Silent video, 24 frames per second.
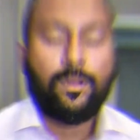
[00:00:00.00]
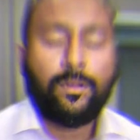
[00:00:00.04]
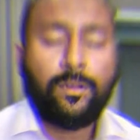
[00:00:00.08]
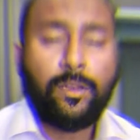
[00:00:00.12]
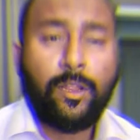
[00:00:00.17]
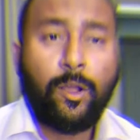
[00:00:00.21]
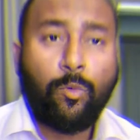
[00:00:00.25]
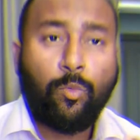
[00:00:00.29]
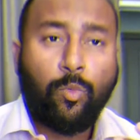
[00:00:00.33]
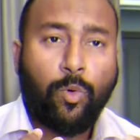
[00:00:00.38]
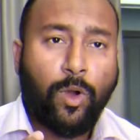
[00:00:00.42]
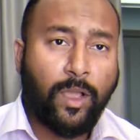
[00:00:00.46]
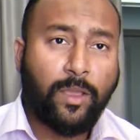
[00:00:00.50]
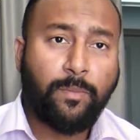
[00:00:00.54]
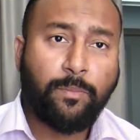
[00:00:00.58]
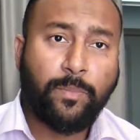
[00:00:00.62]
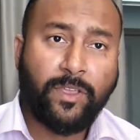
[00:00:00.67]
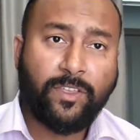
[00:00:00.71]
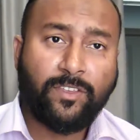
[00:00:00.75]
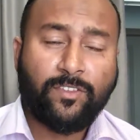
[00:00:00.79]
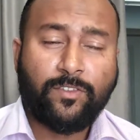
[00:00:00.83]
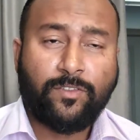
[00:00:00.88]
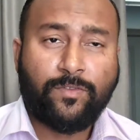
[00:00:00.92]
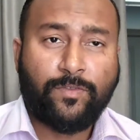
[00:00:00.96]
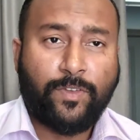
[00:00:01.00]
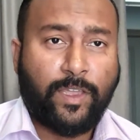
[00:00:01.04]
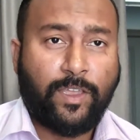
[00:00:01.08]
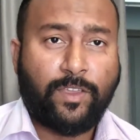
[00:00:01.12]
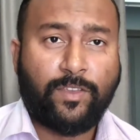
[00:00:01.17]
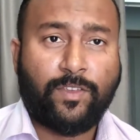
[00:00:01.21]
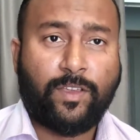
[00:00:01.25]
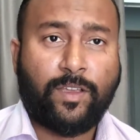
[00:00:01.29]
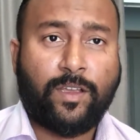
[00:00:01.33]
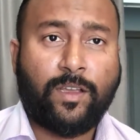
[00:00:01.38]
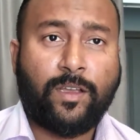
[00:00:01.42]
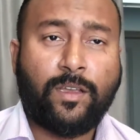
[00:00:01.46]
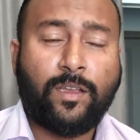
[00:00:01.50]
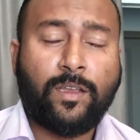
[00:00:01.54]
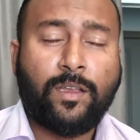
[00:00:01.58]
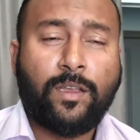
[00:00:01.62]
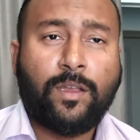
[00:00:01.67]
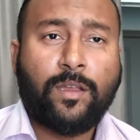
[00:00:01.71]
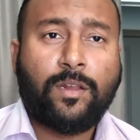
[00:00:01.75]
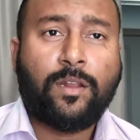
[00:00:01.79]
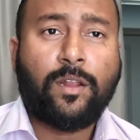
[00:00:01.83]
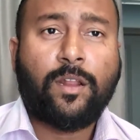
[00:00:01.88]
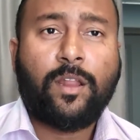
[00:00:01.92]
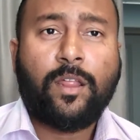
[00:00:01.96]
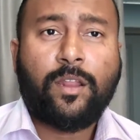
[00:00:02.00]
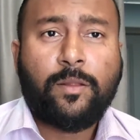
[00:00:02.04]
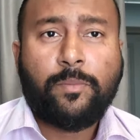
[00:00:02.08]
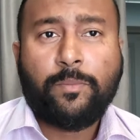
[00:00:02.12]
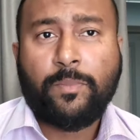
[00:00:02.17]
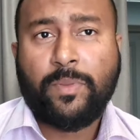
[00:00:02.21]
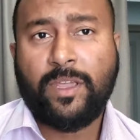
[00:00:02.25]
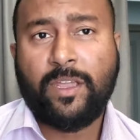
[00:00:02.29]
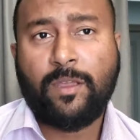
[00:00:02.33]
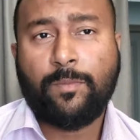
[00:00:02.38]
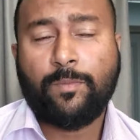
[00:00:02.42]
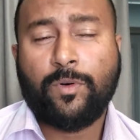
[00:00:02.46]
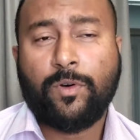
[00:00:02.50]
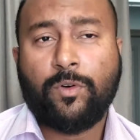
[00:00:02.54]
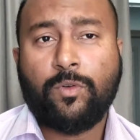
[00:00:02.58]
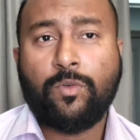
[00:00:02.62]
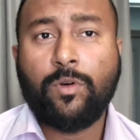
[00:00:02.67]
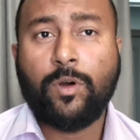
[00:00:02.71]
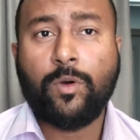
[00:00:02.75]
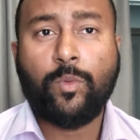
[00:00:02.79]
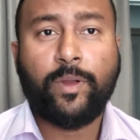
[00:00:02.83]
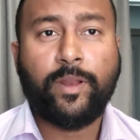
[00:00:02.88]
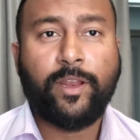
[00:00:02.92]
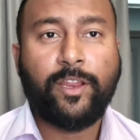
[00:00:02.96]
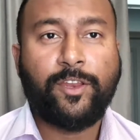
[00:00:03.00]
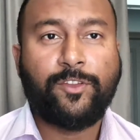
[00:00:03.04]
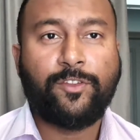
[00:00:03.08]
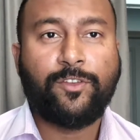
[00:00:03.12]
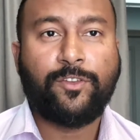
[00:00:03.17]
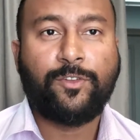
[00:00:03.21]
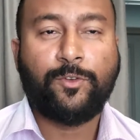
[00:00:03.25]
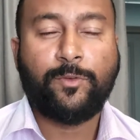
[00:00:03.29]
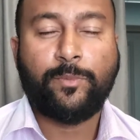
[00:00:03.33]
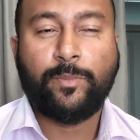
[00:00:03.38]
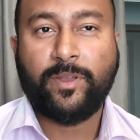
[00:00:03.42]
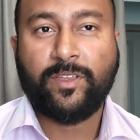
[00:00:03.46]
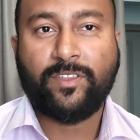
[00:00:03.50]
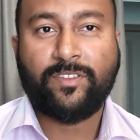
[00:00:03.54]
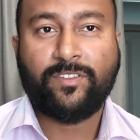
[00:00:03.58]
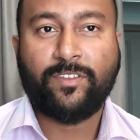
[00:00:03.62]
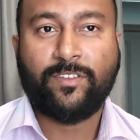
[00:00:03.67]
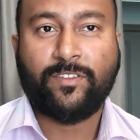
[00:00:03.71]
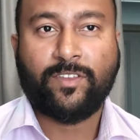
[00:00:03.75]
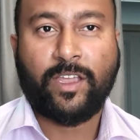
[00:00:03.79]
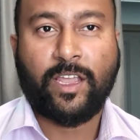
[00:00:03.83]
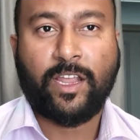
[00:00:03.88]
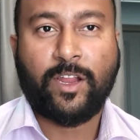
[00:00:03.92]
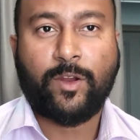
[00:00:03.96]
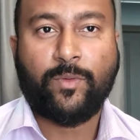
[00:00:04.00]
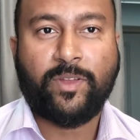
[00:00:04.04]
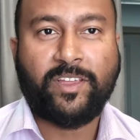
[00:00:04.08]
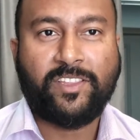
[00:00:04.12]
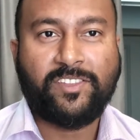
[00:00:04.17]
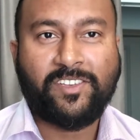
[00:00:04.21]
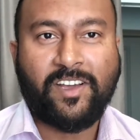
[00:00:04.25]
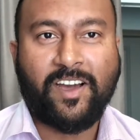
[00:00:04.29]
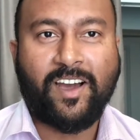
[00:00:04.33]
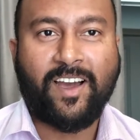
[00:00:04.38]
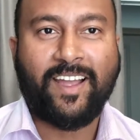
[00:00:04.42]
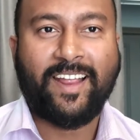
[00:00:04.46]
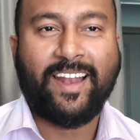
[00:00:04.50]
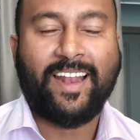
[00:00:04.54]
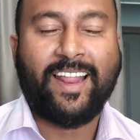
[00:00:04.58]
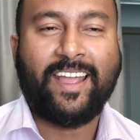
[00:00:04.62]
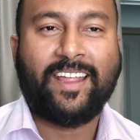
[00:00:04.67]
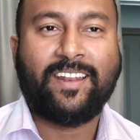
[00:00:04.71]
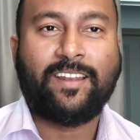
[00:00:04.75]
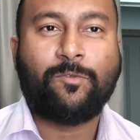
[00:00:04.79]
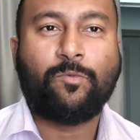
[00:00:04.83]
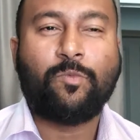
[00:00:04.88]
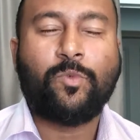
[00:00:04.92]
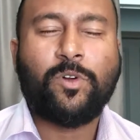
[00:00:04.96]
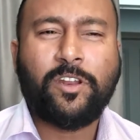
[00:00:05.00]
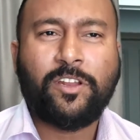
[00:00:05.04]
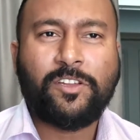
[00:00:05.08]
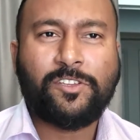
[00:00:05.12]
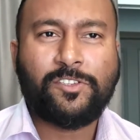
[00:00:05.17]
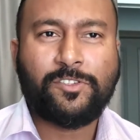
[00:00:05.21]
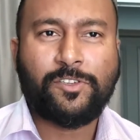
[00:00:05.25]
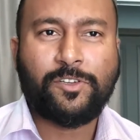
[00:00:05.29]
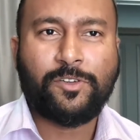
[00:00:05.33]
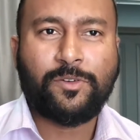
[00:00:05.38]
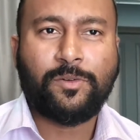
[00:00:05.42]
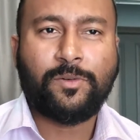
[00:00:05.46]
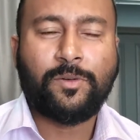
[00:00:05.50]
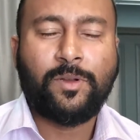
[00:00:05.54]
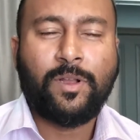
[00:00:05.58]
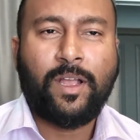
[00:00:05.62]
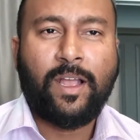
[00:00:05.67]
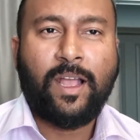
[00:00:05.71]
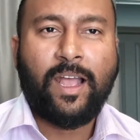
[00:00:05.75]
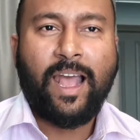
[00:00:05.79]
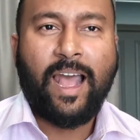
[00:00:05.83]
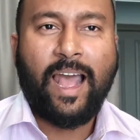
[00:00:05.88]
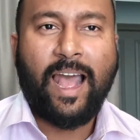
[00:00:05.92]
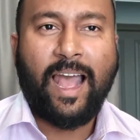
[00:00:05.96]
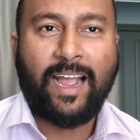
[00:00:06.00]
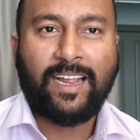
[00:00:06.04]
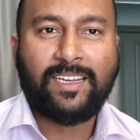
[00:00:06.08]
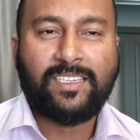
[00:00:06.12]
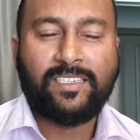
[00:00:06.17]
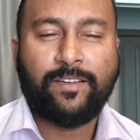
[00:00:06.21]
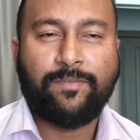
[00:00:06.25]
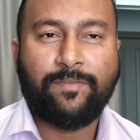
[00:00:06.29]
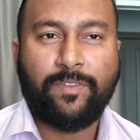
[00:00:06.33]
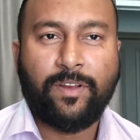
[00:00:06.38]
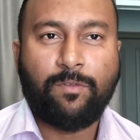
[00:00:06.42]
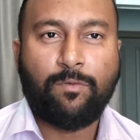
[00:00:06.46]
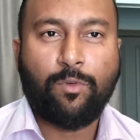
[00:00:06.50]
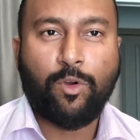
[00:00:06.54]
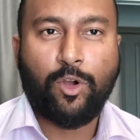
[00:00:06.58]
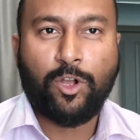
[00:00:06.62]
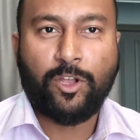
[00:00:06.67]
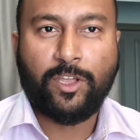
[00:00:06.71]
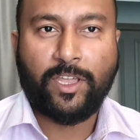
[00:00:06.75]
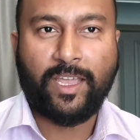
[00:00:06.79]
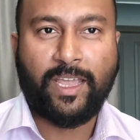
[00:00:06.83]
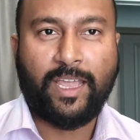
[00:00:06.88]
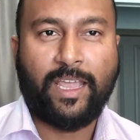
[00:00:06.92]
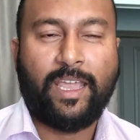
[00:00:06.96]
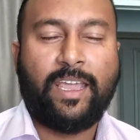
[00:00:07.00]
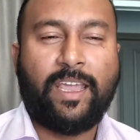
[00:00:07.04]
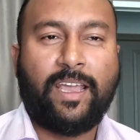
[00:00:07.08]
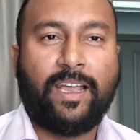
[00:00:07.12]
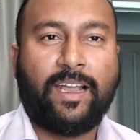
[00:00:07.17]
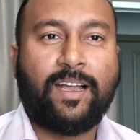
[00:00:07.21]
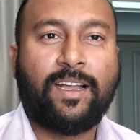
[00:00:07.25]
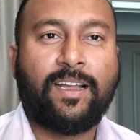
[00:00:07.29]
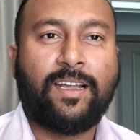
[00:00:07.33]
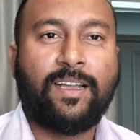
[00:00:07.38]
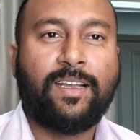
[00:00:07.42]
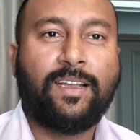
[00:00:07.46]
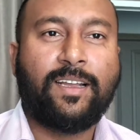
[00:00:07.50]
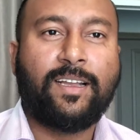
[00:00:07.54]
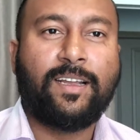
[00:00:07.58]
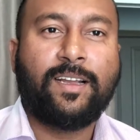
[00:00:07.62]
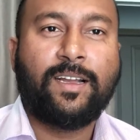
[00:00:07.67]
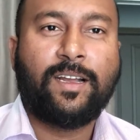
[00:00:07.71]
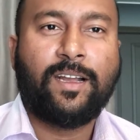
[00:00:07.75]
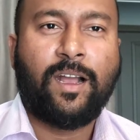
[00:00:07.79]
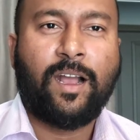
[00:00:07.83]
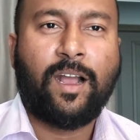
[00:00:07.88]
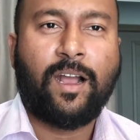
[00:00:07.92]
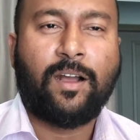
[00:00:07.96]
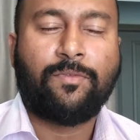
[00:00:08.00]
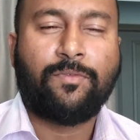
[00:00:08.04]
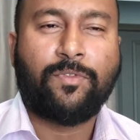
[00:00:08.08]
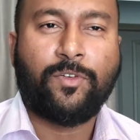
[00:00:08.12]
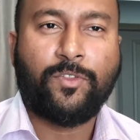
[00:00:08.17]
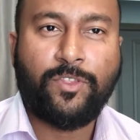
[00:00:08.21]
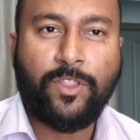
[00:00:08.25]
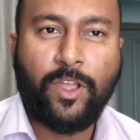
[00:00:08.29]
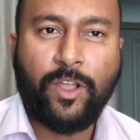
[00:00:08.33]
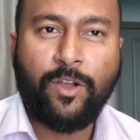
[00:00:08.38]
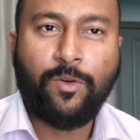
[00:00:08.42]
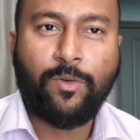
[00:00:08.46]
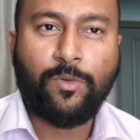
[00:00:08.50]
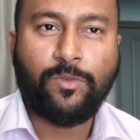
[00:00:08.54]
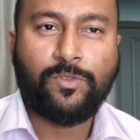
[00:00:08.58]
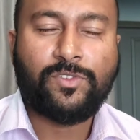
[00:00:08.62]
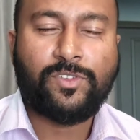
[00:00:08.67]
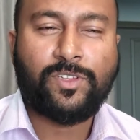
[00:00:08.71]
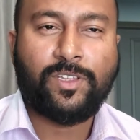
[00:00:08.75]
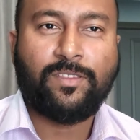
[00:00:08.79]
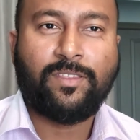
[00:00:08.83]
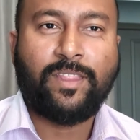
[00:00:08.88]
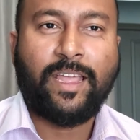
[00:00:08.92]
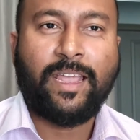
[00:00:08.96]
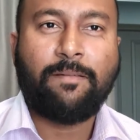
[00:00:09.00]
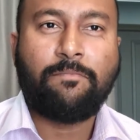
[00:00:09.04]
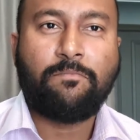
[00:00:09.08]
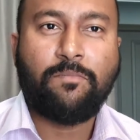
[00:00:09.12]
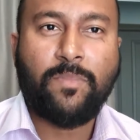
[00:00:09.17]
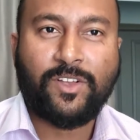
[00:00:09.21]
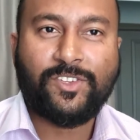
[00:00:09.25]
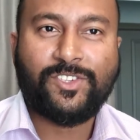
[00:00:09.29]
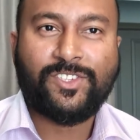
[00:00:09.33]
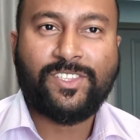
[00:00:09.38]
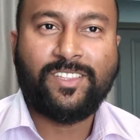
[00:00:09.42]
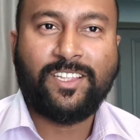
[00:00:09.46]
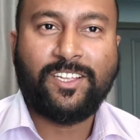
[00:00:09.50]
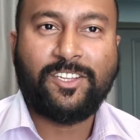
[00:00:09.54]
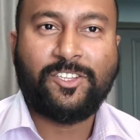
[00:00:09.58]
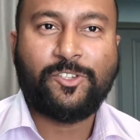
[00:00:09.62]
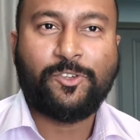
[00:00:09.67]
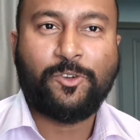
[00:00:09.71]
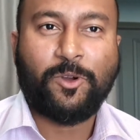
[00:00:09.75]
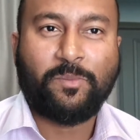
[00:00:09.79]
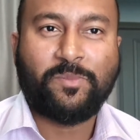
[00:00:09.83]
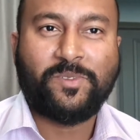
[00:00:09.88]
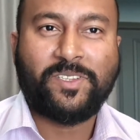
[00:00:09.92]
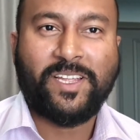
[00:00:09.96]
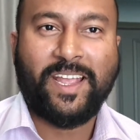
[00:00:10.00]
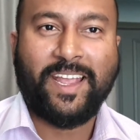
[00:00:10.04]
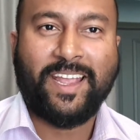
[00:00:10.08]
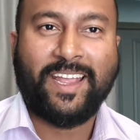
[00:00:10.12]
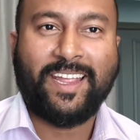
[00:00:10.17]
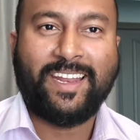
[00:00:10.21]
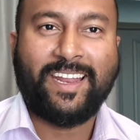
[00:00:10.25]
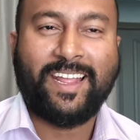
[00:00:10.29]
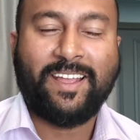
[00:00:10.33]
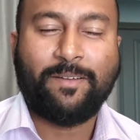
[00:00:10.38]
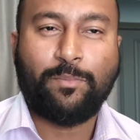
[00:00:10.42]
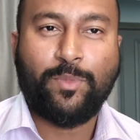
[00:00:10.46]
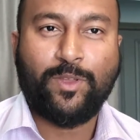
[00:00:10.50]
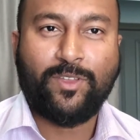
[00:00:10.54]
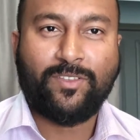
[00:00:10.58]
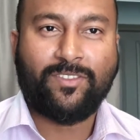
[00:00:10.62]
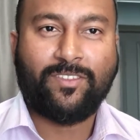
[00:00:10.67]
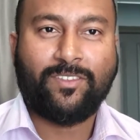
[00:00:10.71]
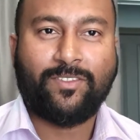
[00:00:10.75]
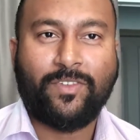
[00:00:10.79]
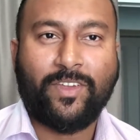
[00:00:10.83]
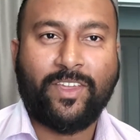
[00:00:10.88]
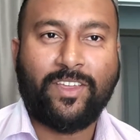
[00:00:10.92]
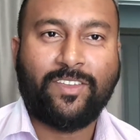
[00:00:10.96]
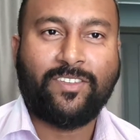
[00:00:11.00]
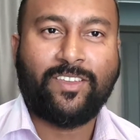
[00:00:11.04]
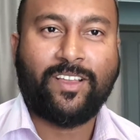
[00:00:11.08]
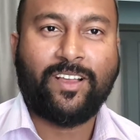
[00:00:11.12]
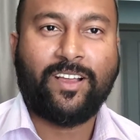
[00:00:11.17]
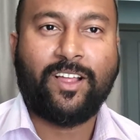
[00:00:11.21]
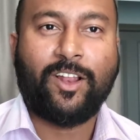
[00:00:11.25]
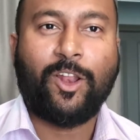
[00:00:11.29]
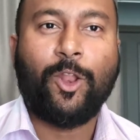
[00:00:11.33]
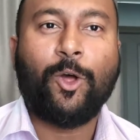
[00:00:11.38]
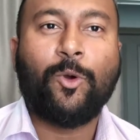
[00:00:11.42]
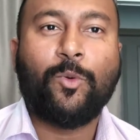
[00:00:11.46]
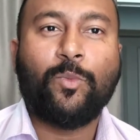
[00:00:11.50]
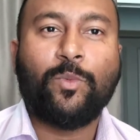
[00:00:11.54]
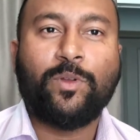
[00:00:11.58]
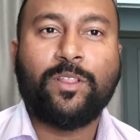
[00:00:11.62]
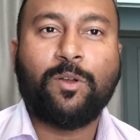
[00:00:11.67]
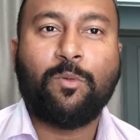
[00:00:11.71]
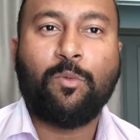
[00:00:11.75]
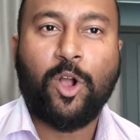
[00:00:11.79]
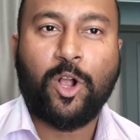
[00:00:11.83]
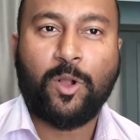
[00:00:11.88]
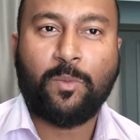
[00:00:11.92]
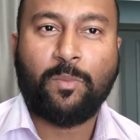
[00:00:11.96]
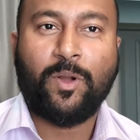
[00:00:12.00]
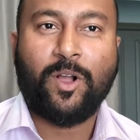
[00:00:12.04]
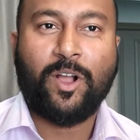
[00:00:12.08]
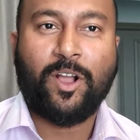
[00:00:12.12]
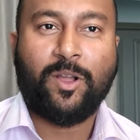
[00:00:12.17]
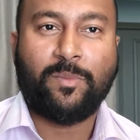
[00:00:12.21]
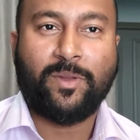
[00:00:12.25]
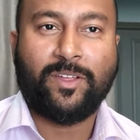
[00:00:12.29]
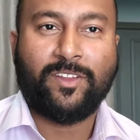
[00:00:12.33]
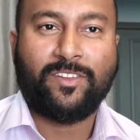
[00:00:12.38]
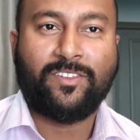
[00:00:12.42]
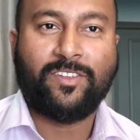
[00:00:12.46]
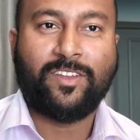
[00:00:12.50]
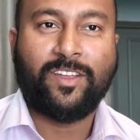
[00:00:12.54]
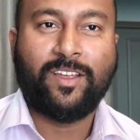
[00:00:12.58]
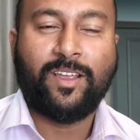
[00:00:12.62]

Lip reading: Now, why business visa? A lot of people who are willing to do business here in Thailand and wanted to actively working here, for those, they must need to obtain a business visa along with a work permit.